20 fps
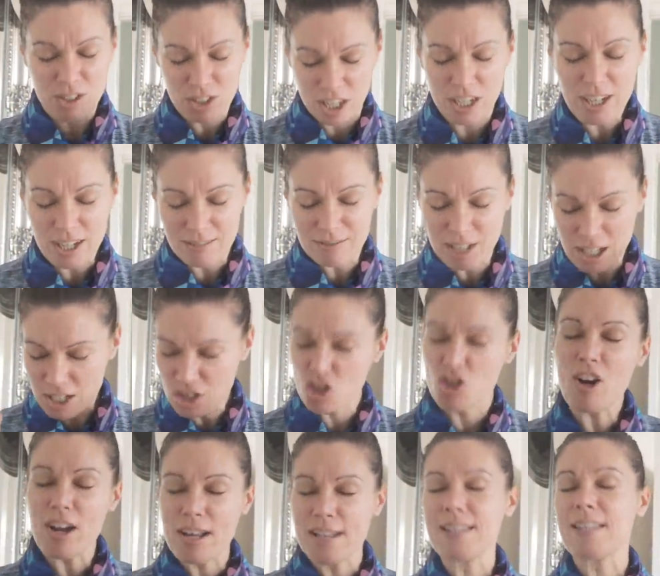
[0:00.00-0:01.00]
Gonna
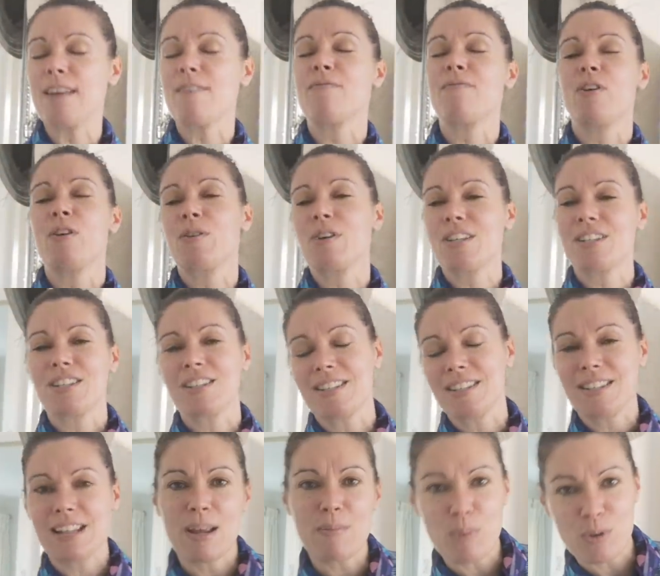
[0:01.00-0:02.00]
try and stay focused and
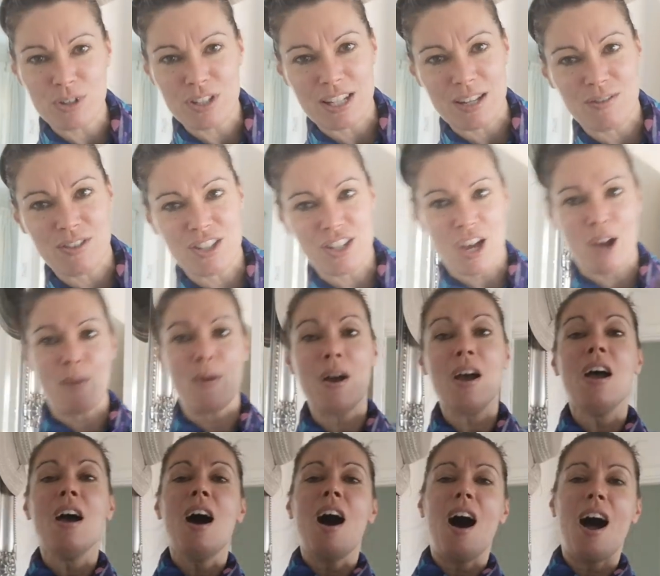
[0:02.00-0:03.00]
stay positive. So
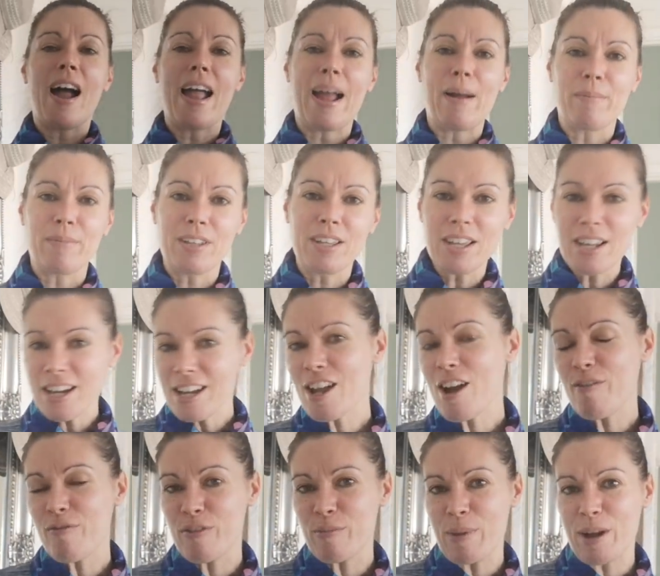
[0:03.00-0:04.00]
I am gonna
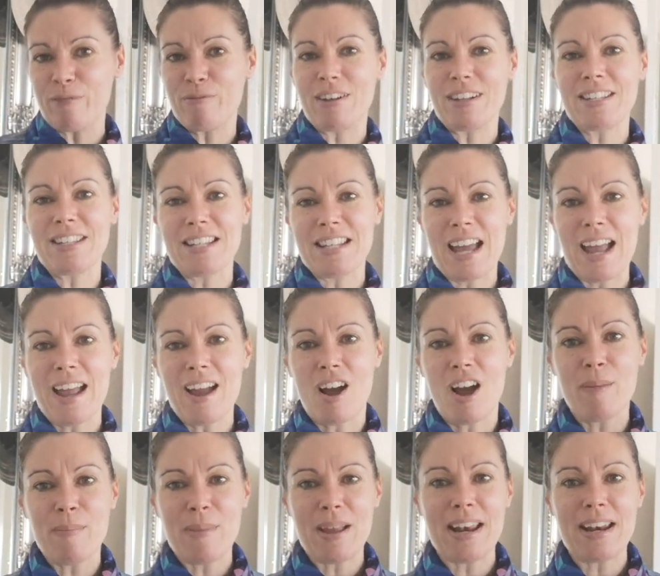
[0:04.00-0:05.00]
go for my run today.
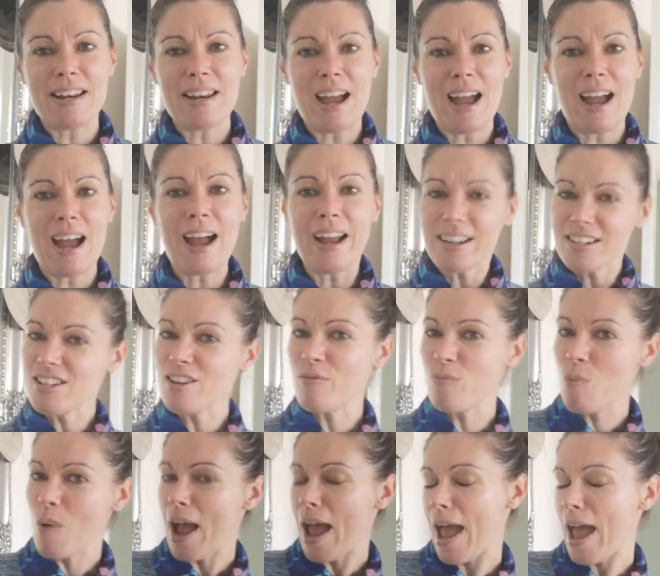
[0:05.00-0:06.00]
I'm in
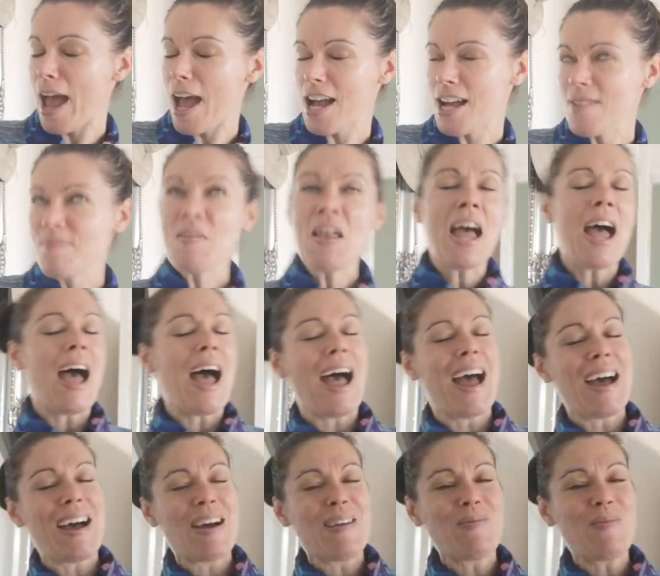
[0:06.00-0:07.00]
activewear,
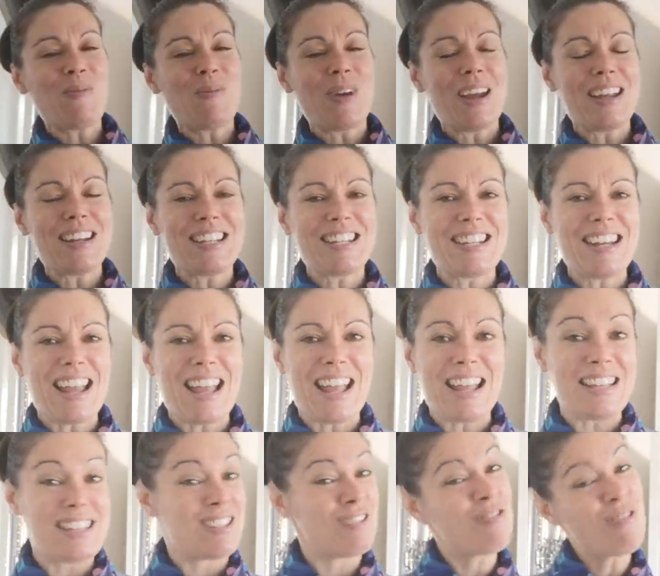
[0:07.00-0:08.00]
which
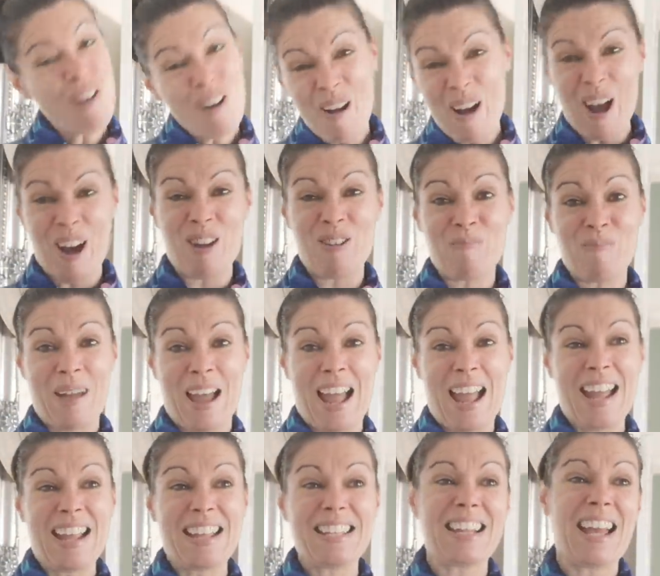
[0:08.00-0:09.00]
is not
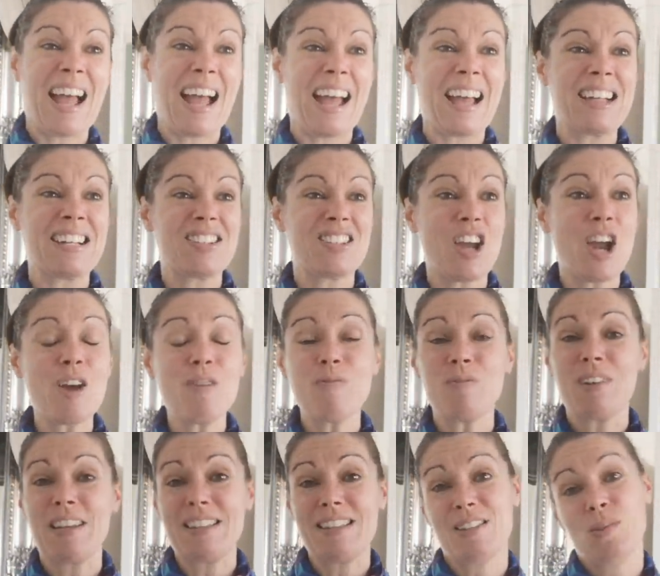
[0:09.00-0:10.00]
homemade, and
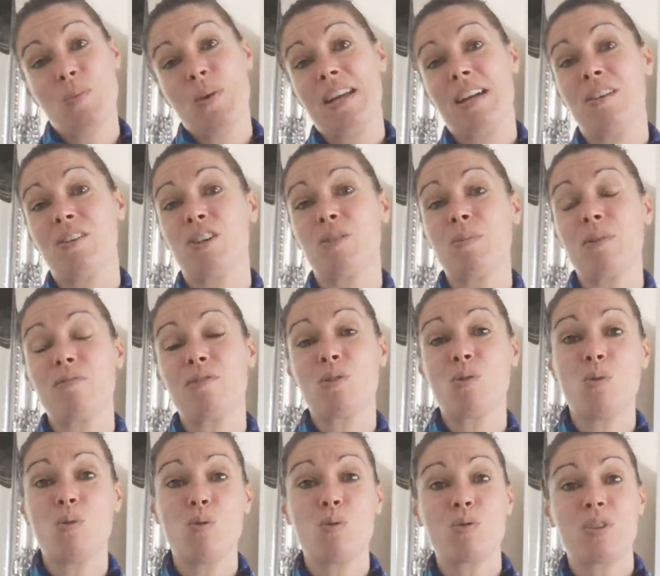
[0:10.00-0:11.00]
hopefully this week I'm gonna be
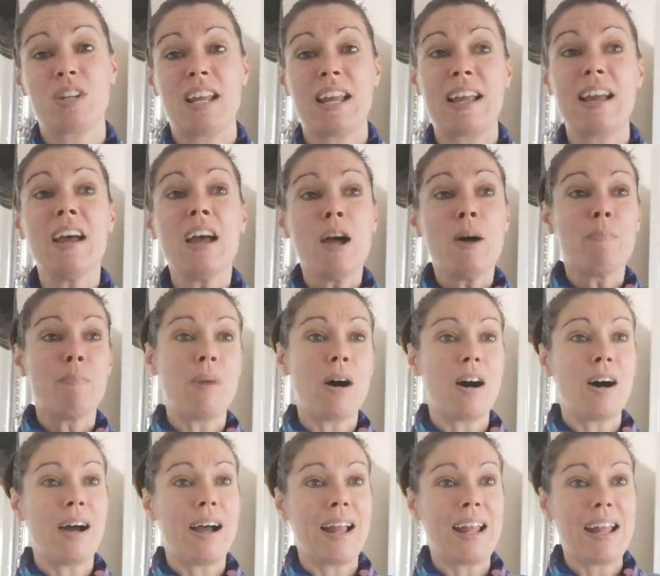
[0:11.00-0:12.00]
recording
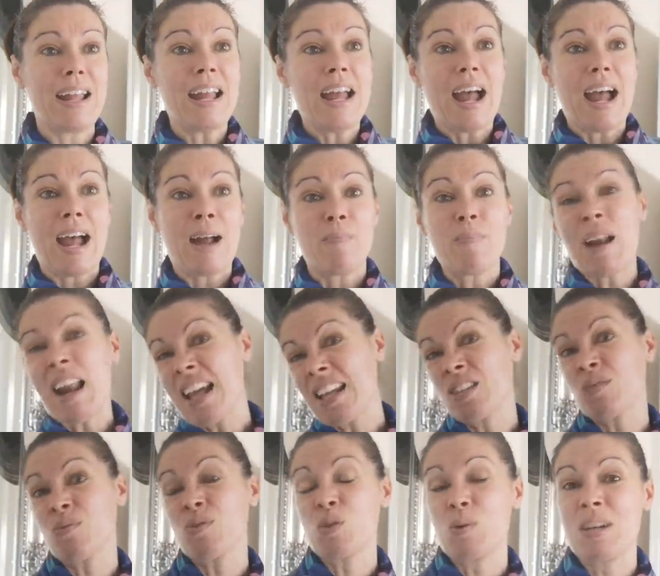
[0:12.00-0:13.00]
my
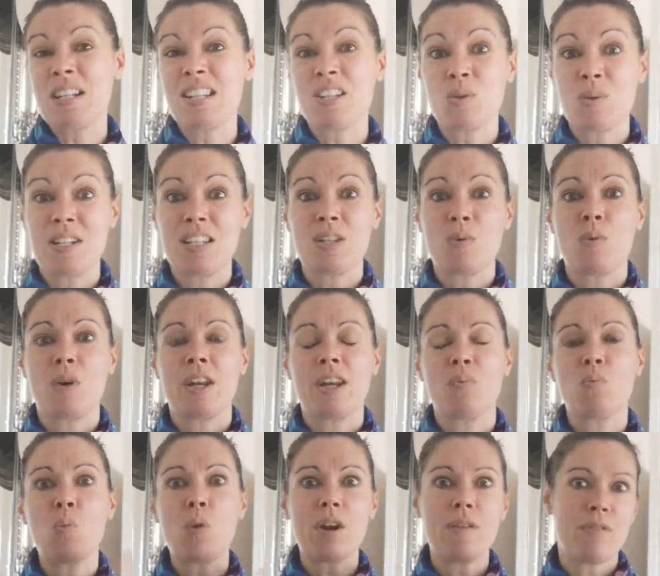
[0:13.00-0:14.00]
plans for 2021,
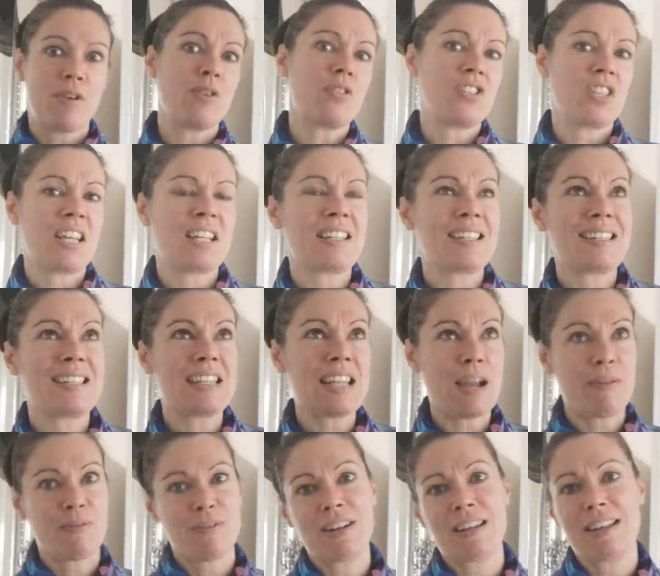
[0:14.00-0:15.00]
and one of those things is
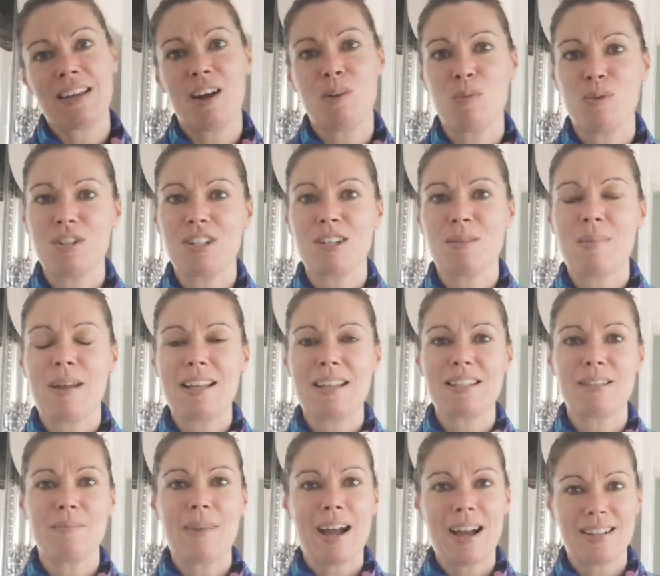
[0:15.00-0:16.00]
definitely that I want to make
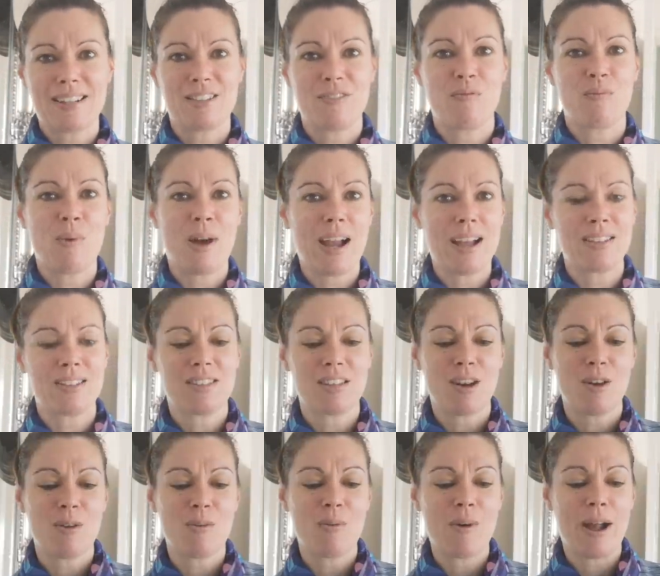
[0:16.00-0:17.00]
some activewear.
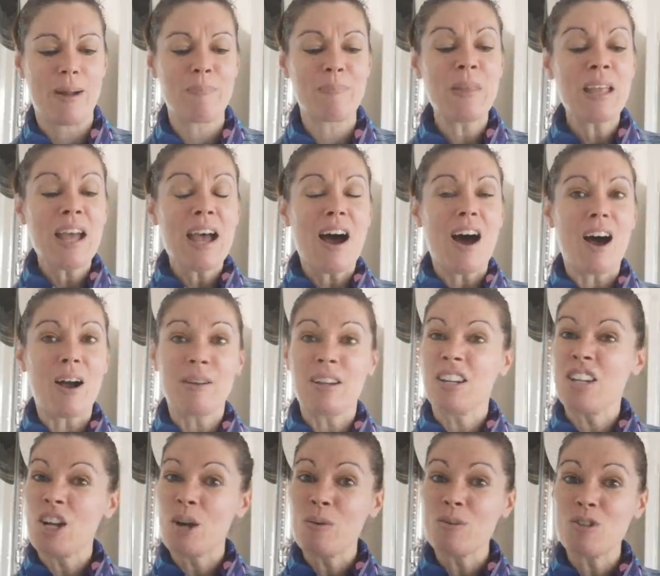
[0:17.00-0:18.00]
So I'm
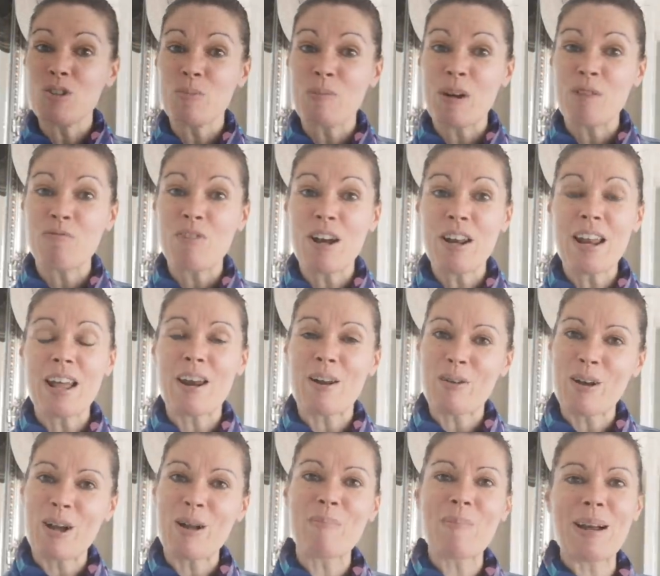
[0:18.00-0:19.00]
gonna go and do my run and I'll
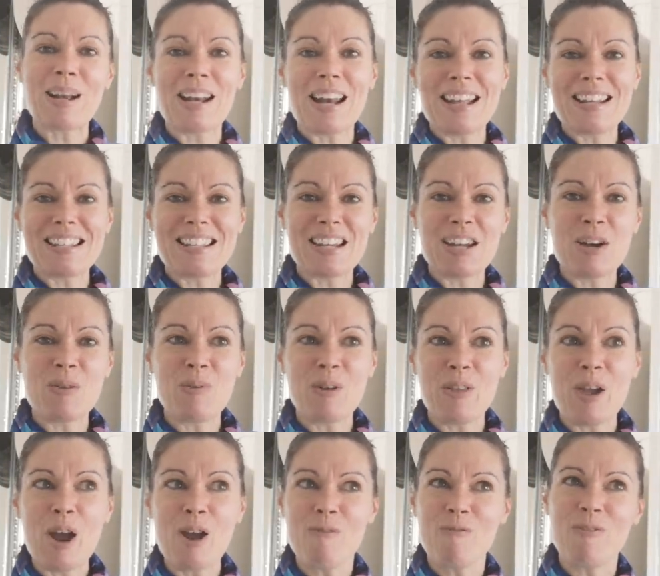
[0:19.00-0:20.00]
come back later
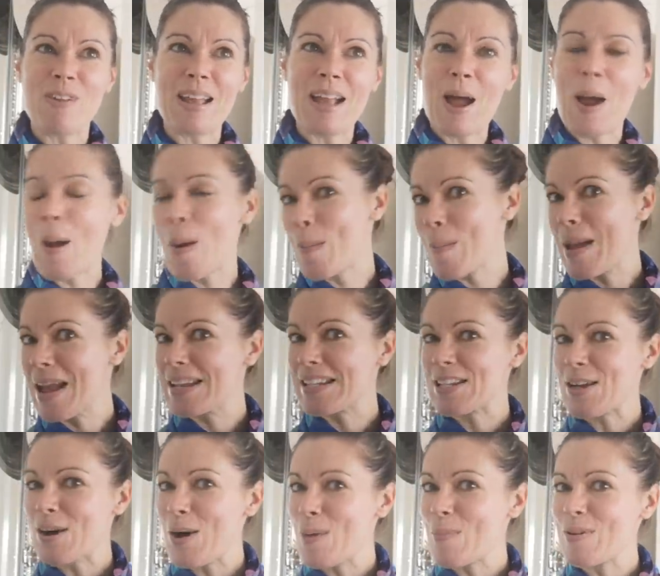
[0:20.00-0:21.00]
with hopefully a
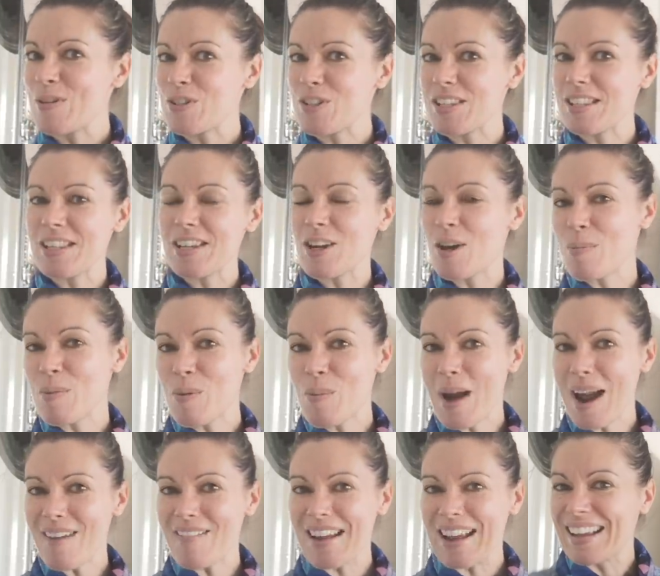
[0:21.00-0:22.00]
homemade garment that I'll be
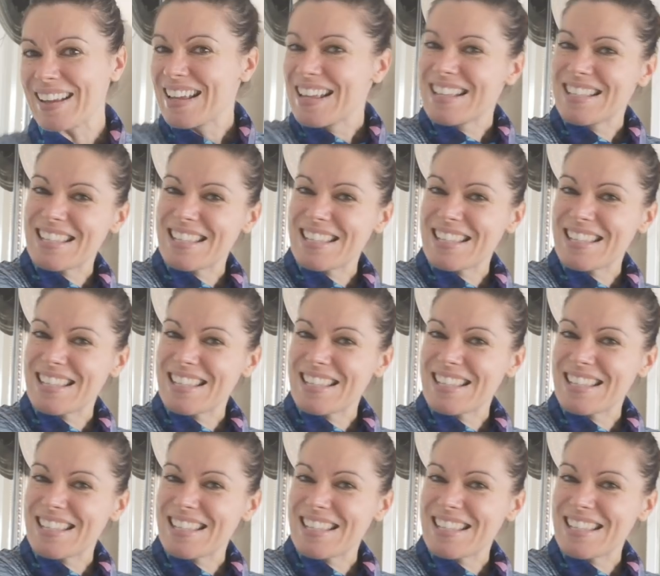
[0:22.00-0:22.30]
wearing.